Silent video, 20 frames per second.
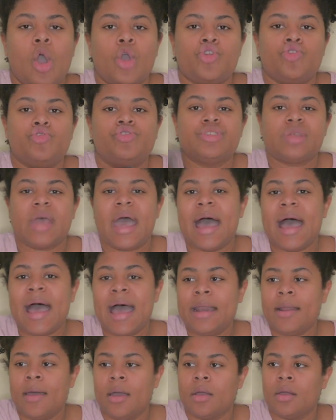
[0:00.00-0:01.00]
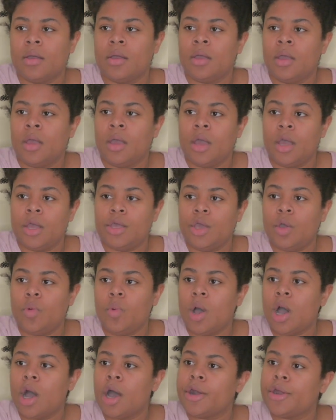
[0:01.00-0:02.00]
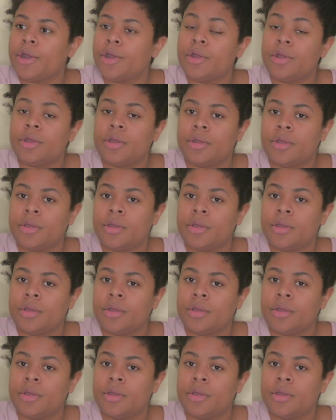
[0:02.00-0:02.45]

You just add your water,